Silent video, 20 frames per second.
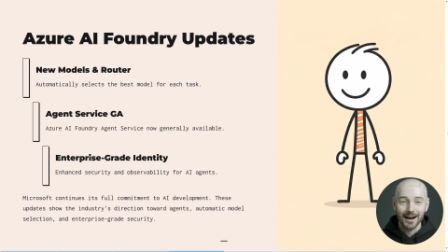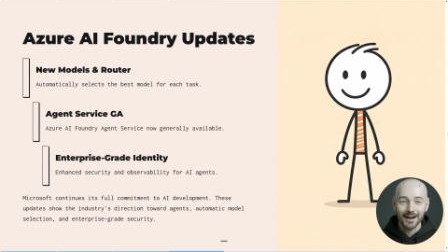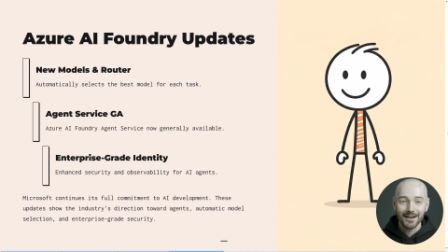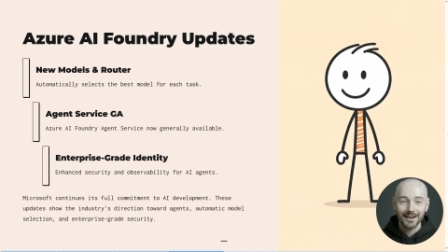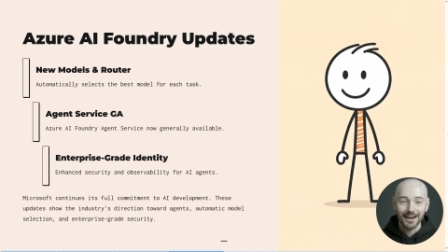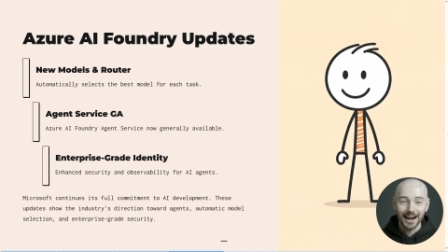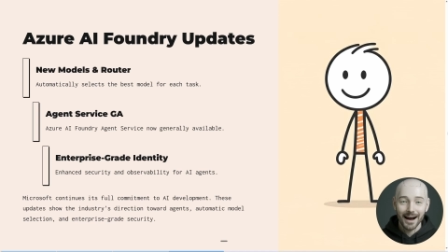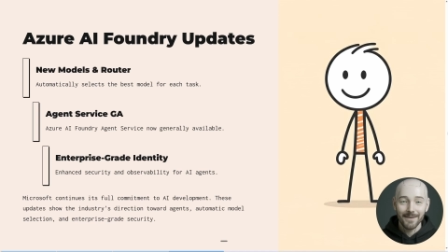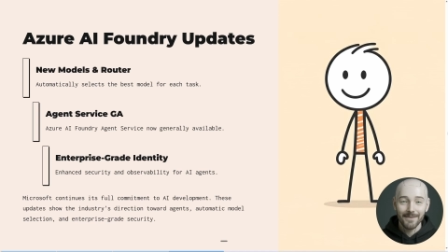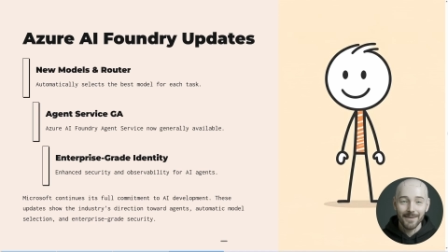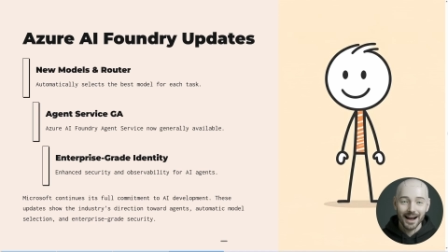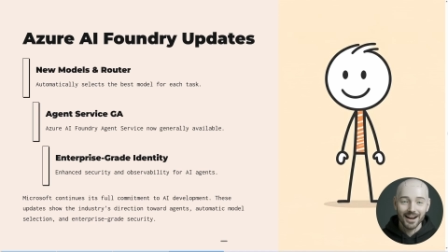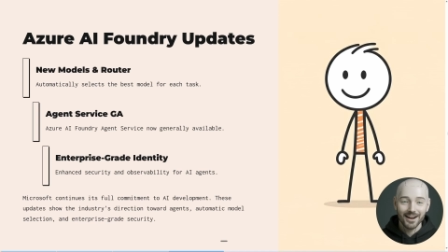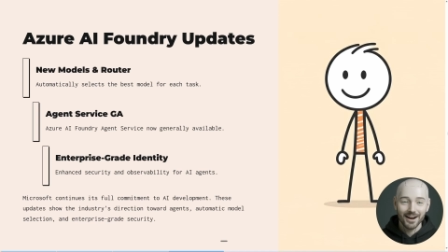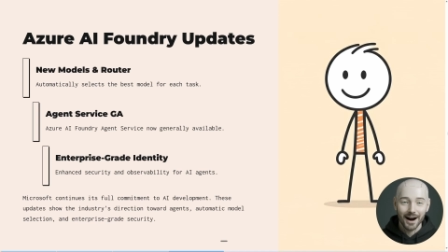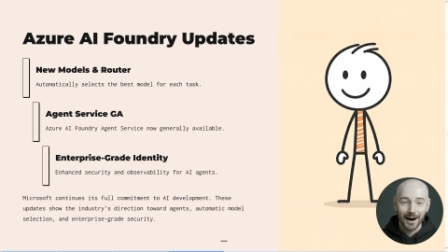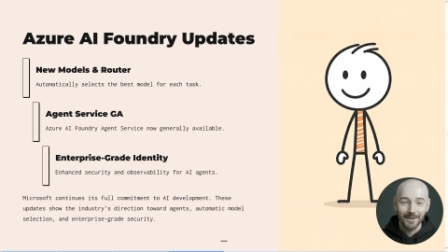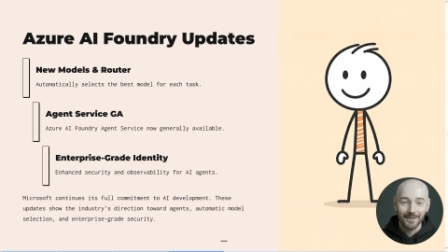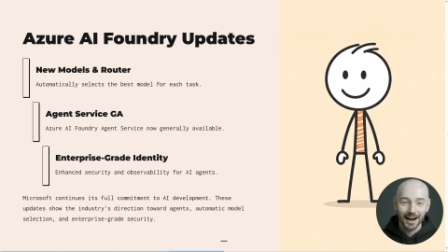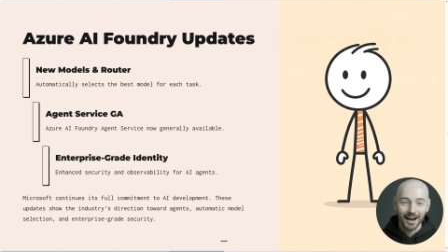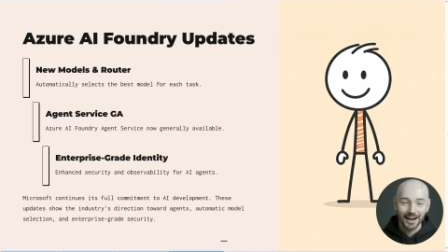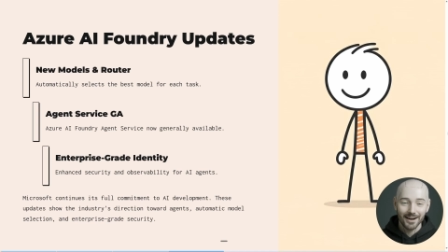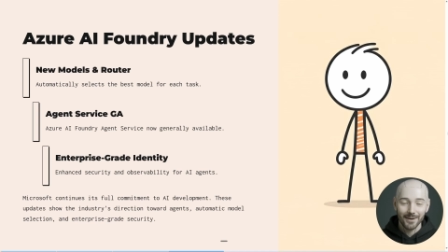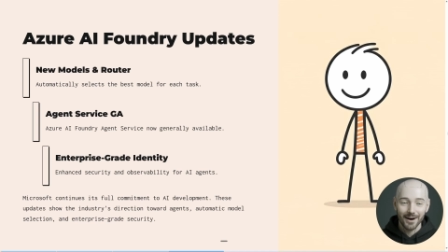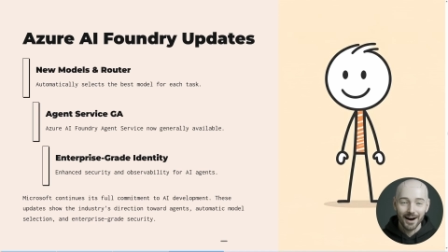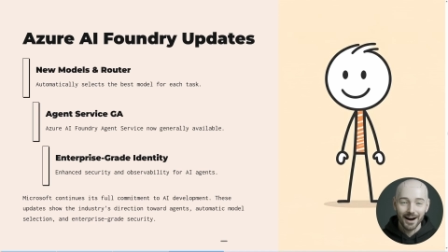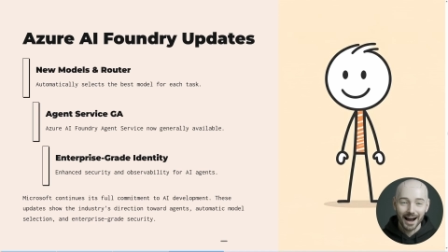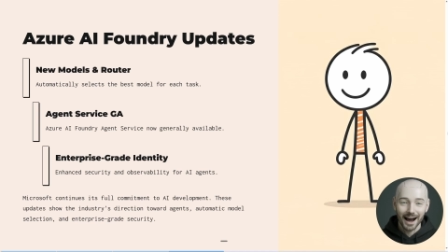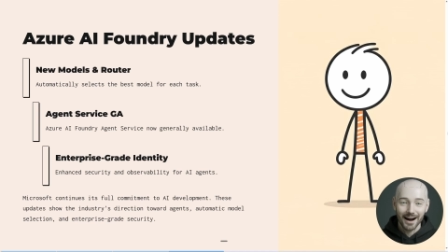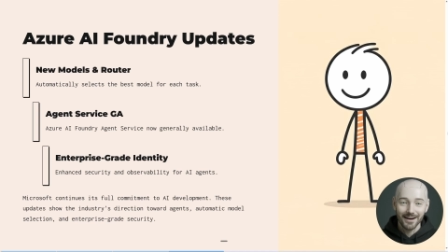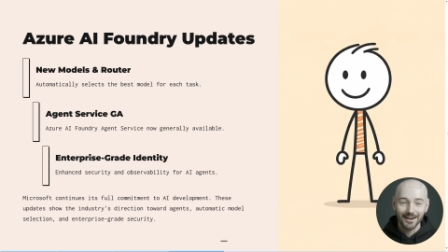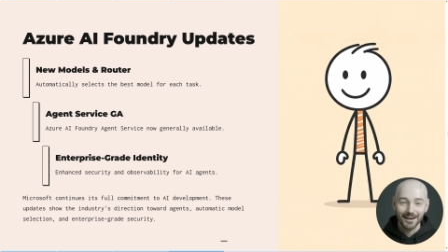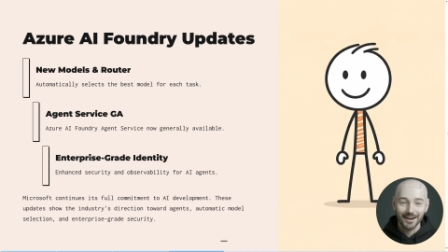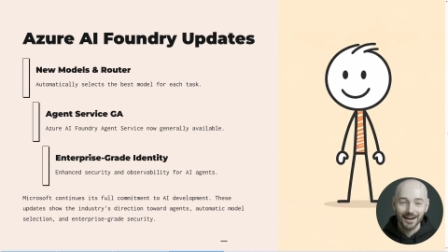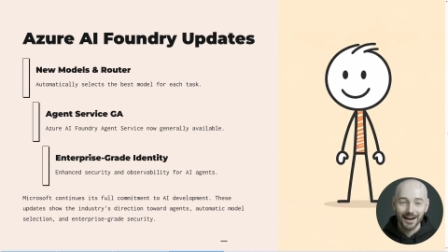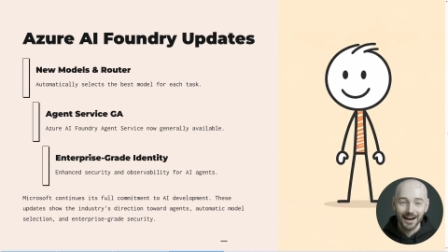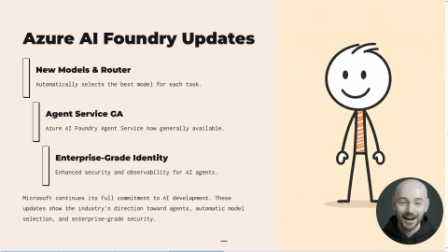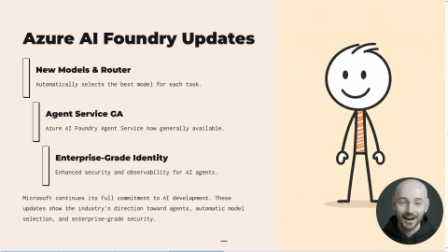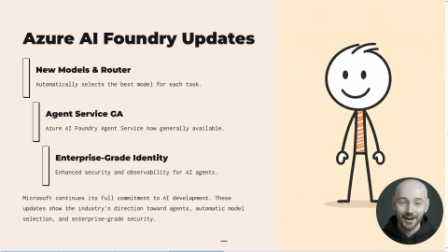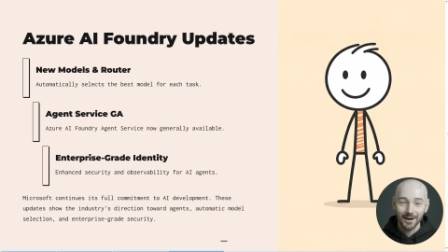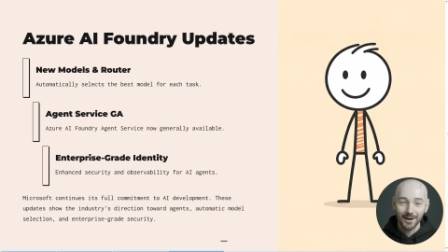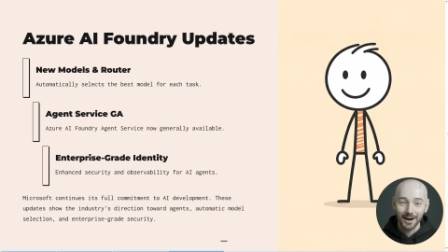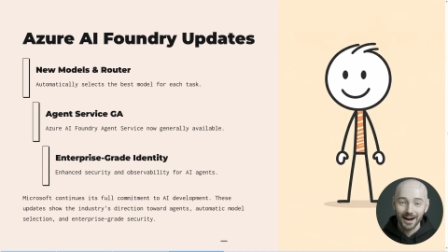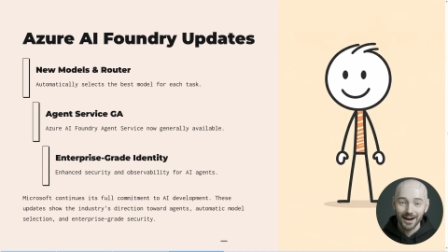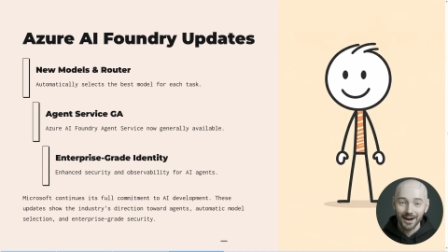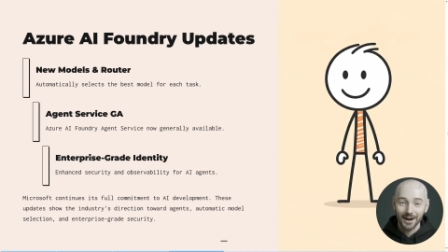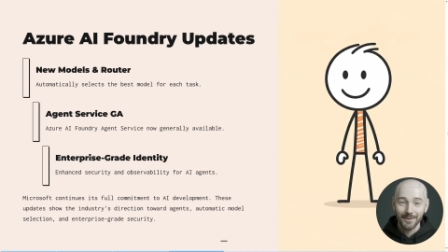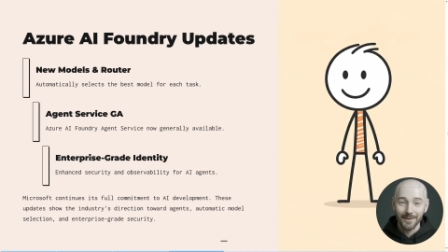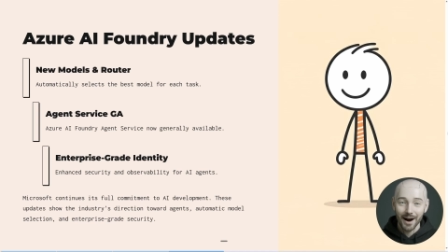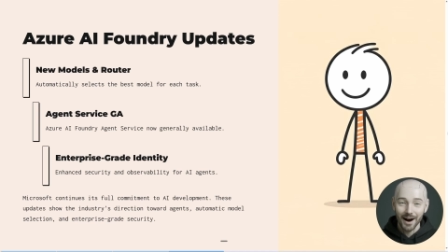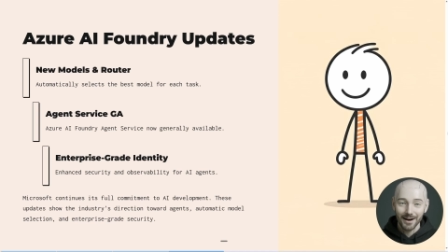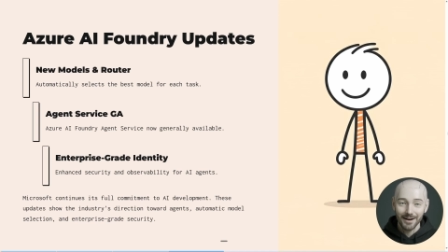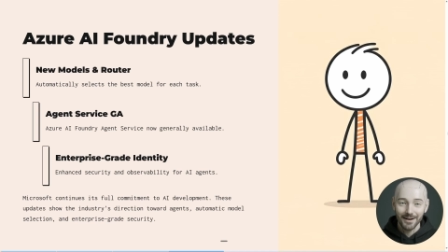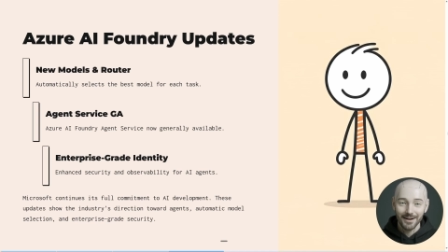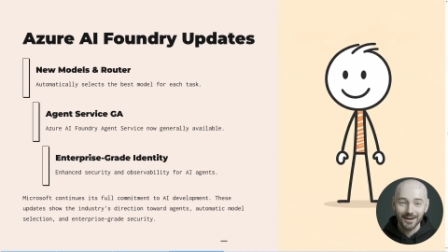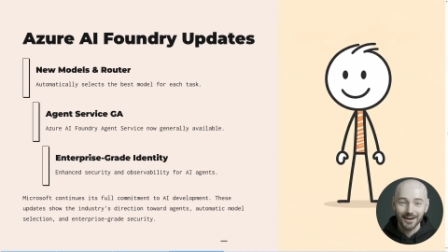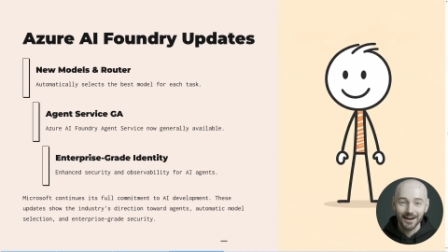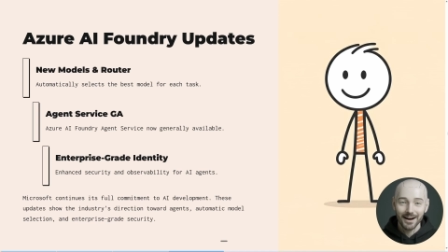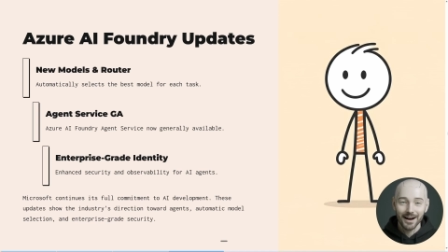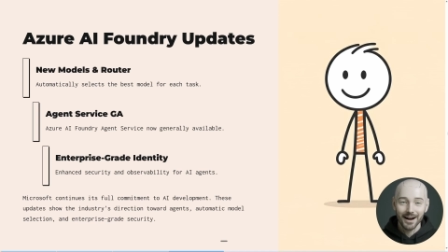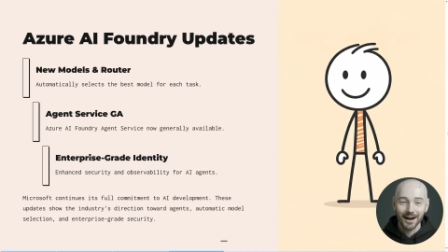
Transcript: 10 major updates were announced, including new models,